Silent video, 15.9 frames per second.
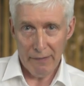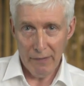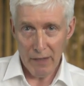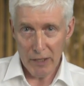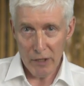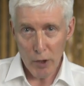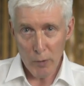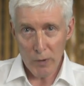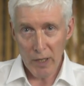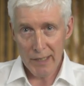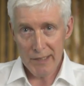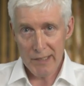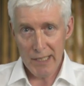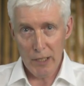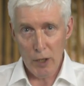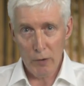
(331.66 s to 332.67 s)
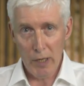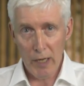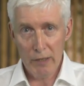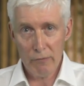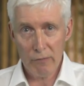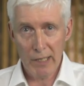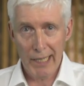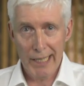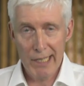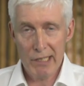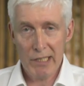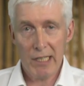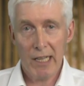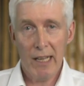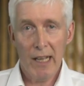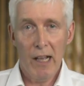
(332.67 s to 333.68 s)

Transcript: in the new 1909 release